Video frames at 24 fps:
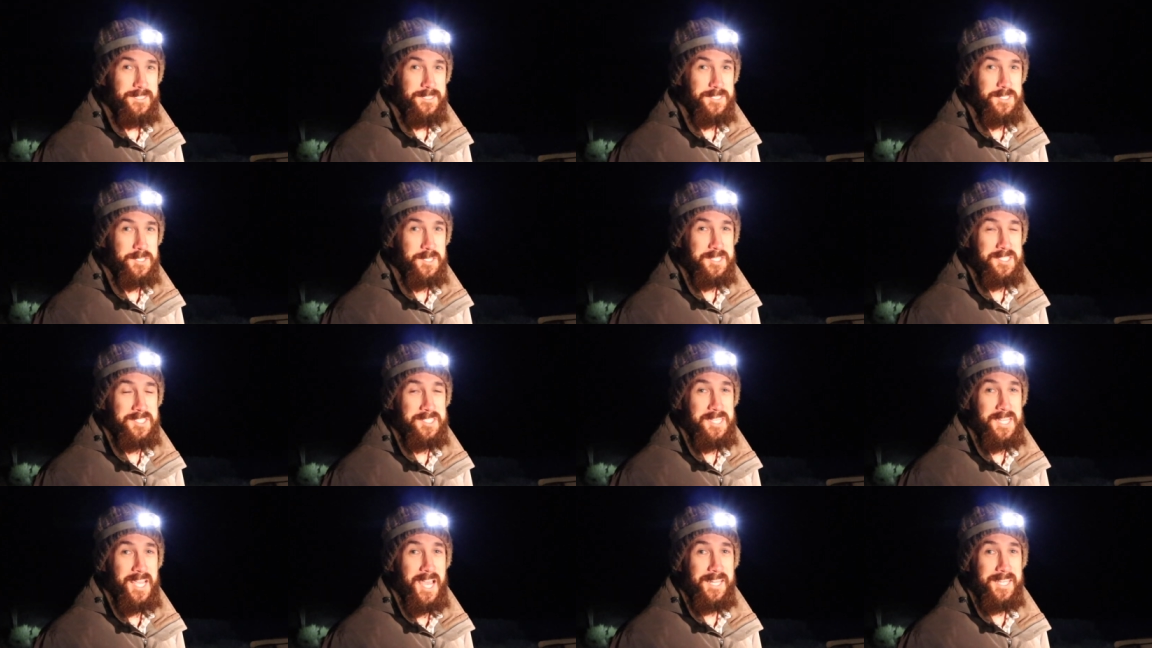So
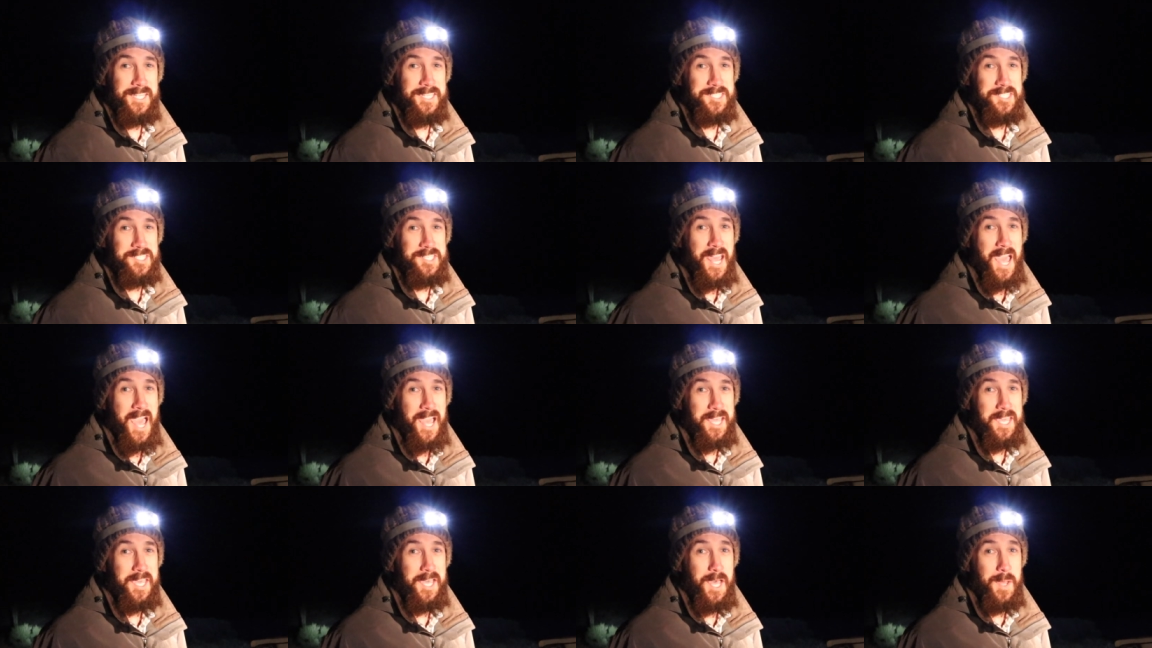let's see how they
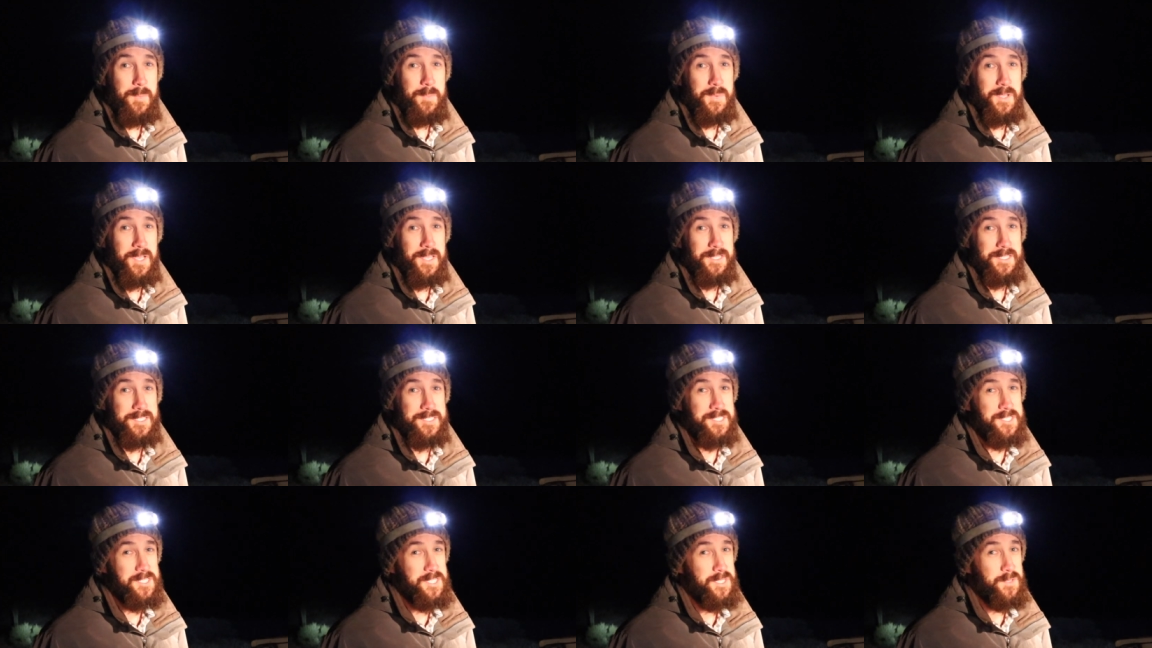stack up, and
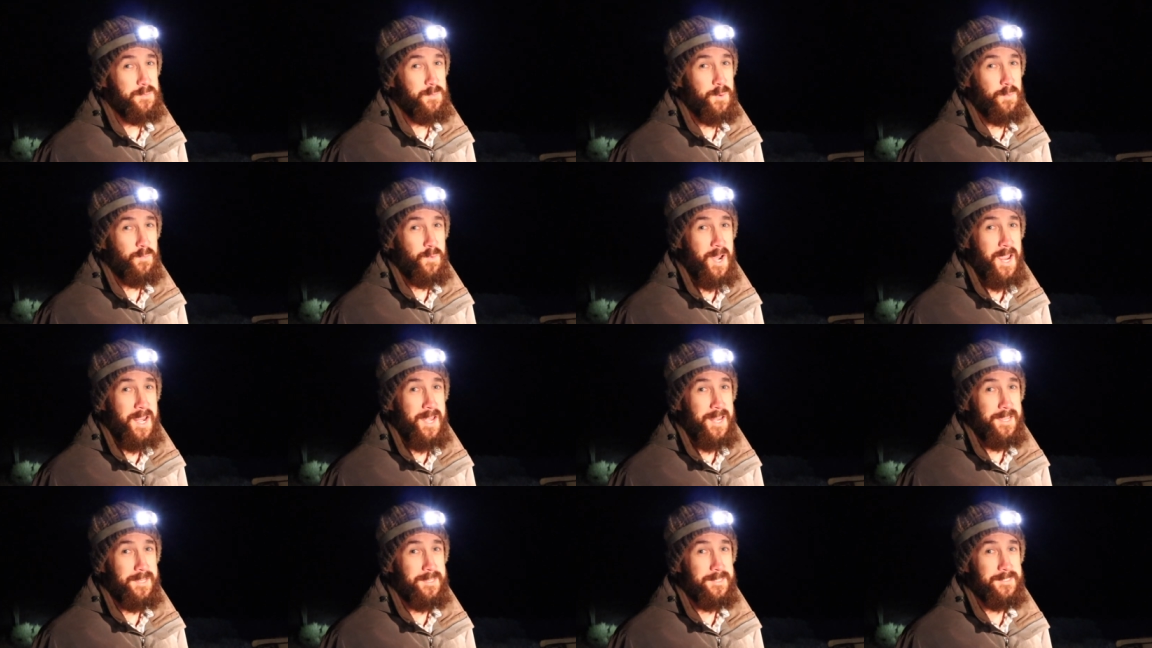let's see what
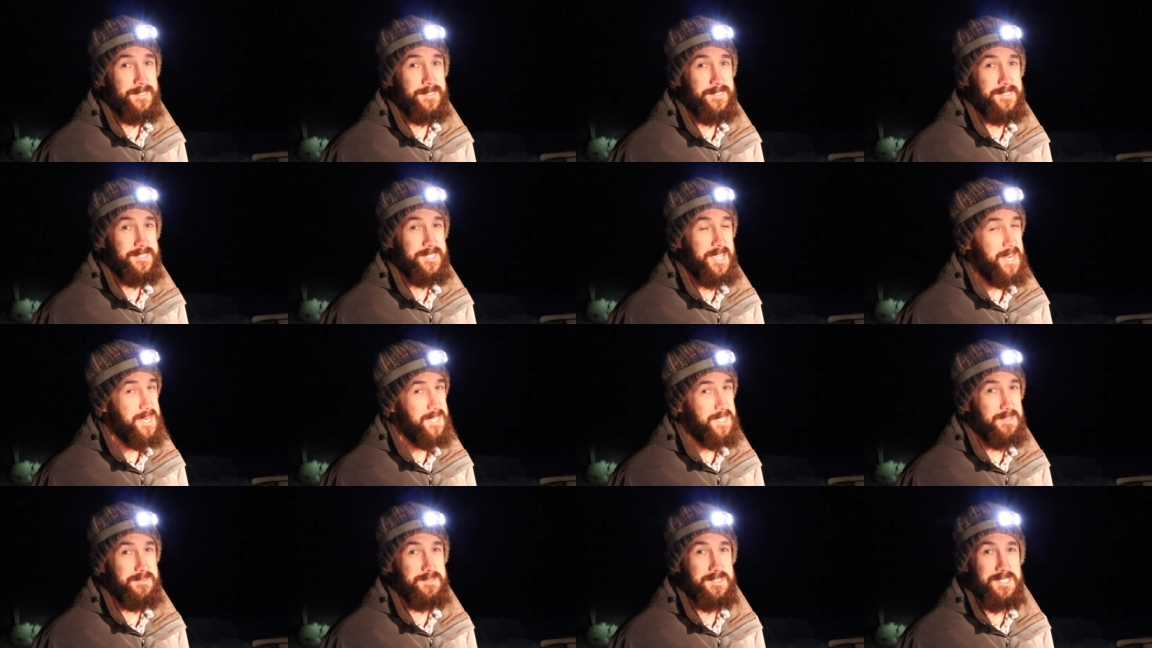rating
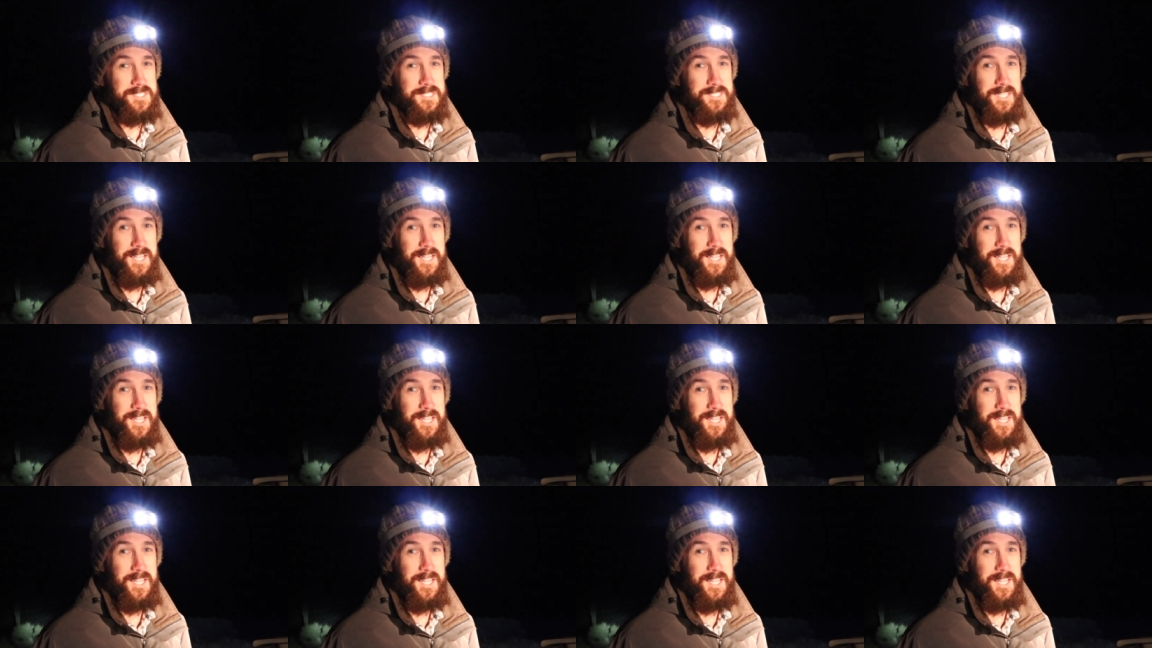Danny gives these